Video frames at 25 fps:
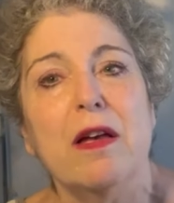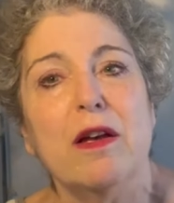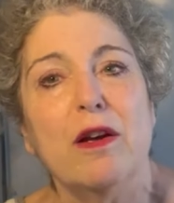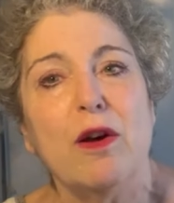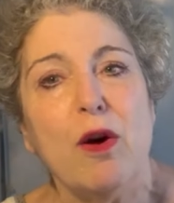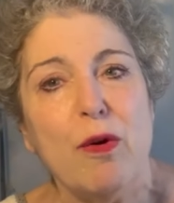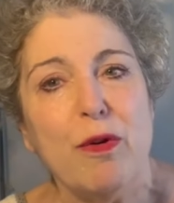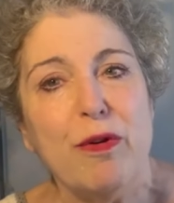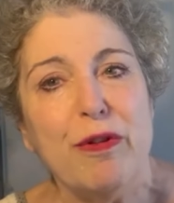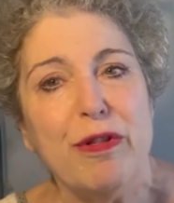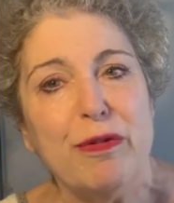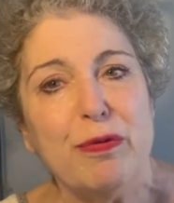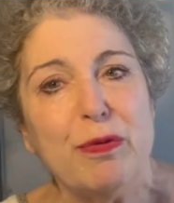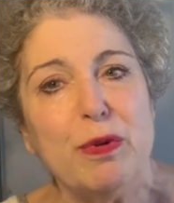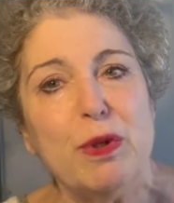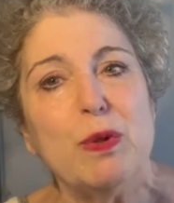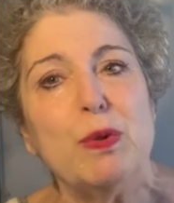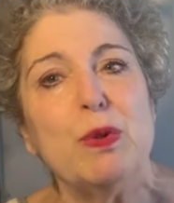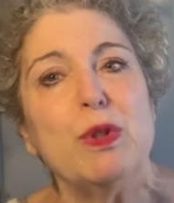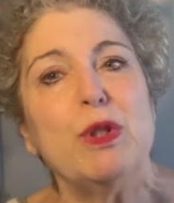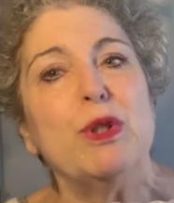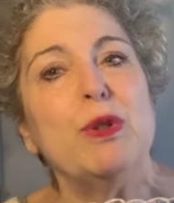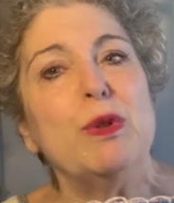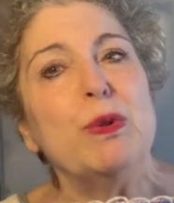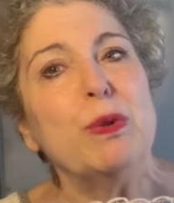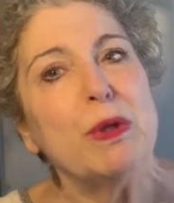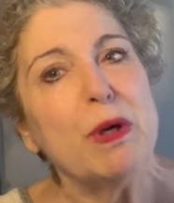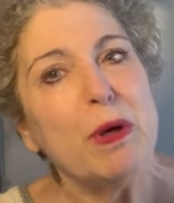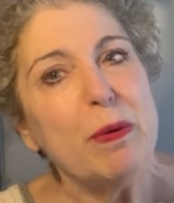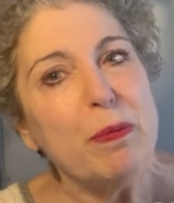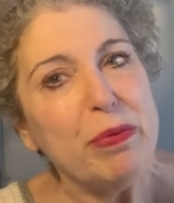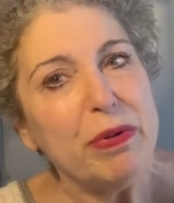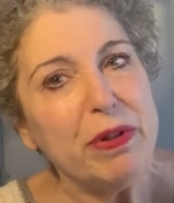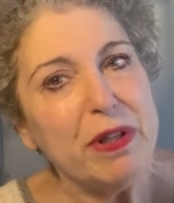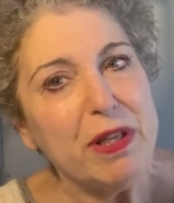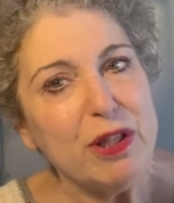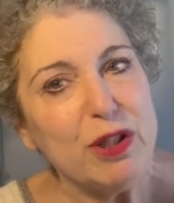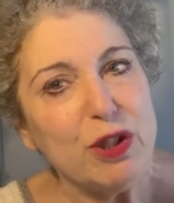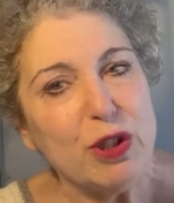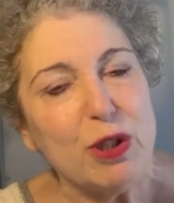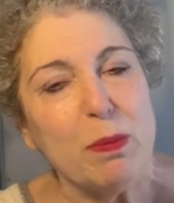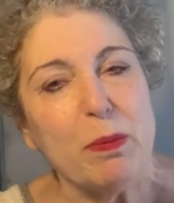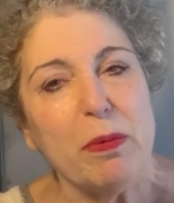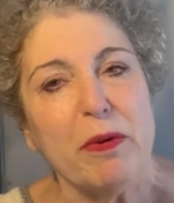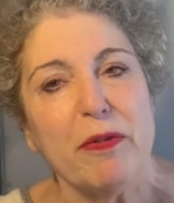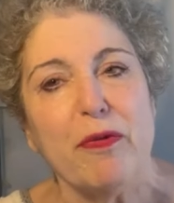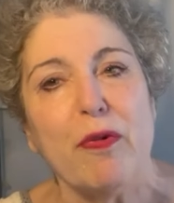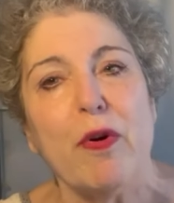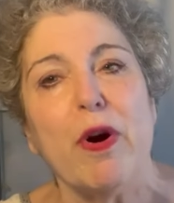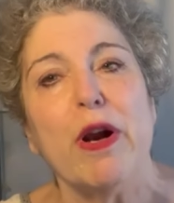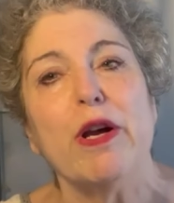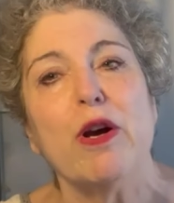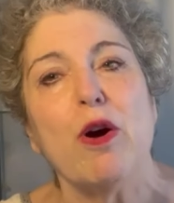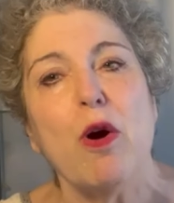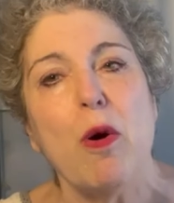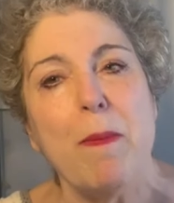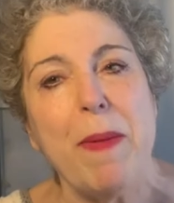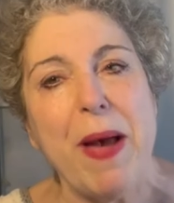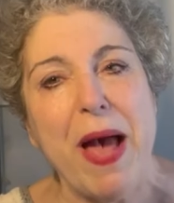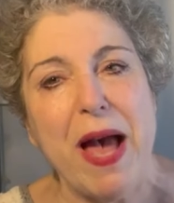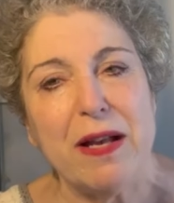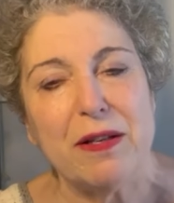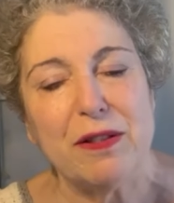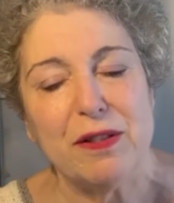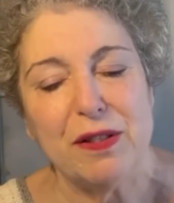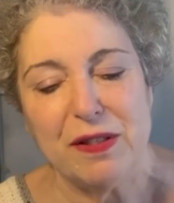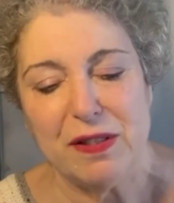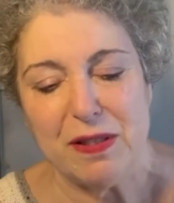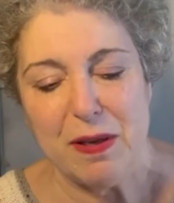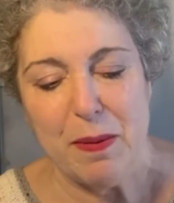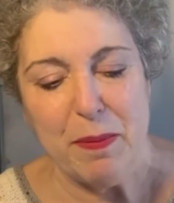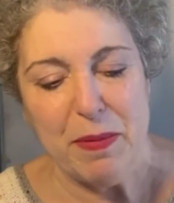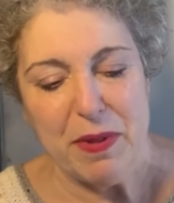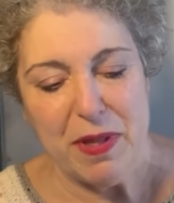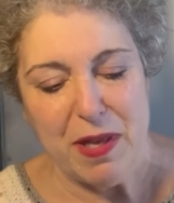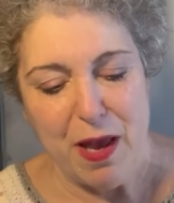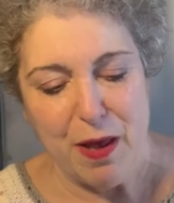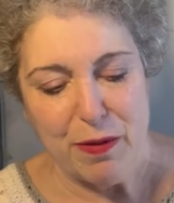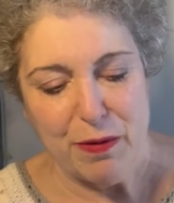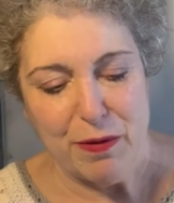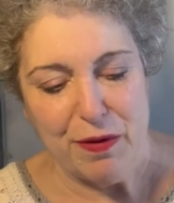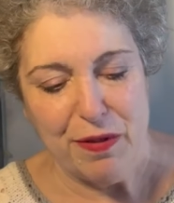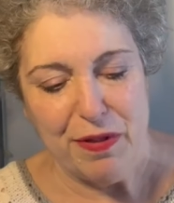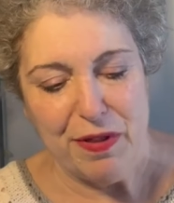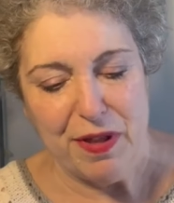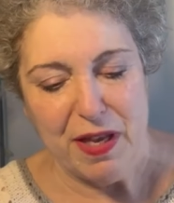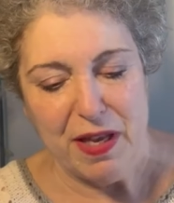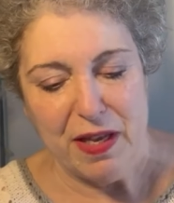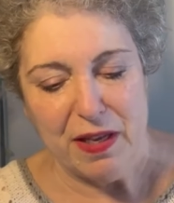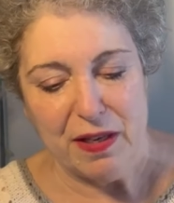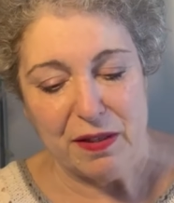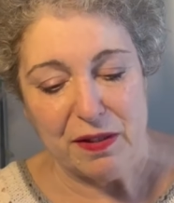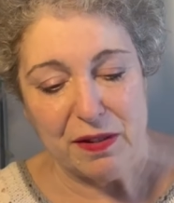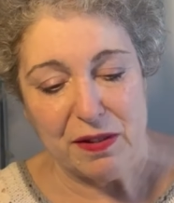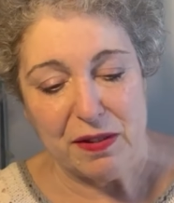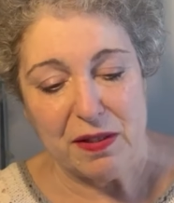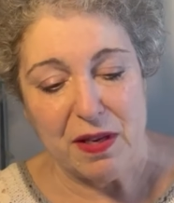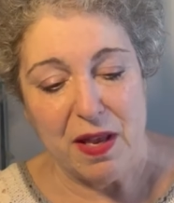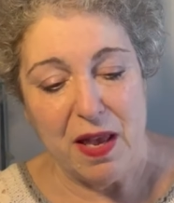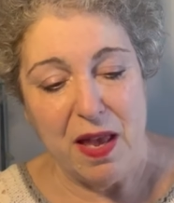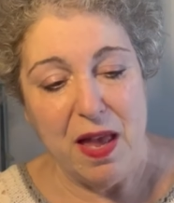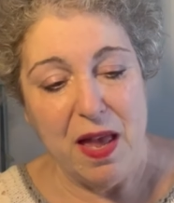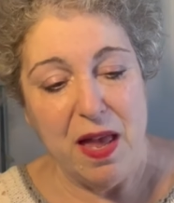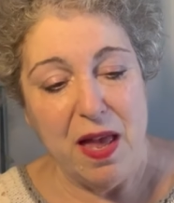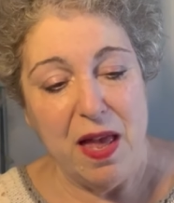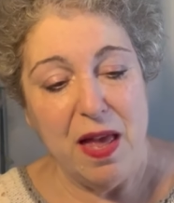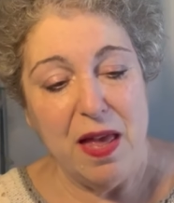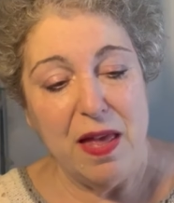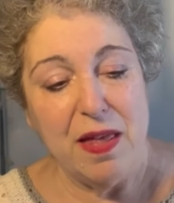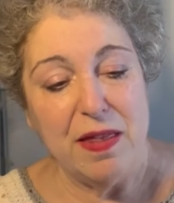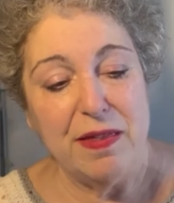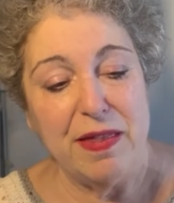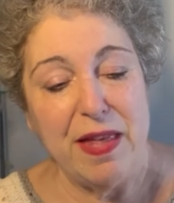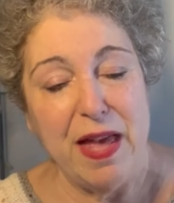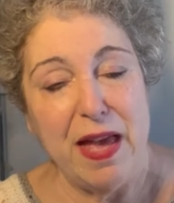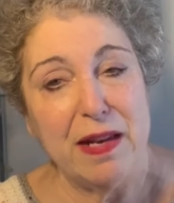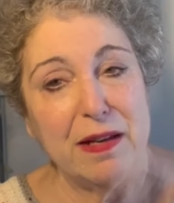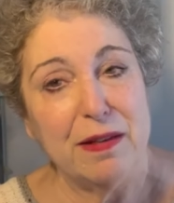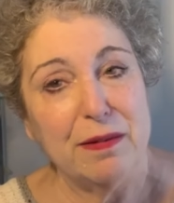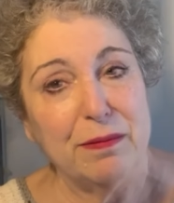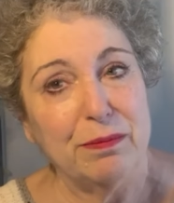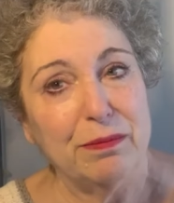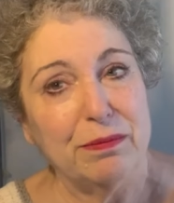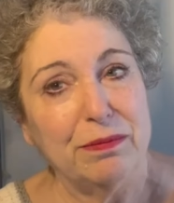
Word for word: go through to completion before I go back to some of the other things that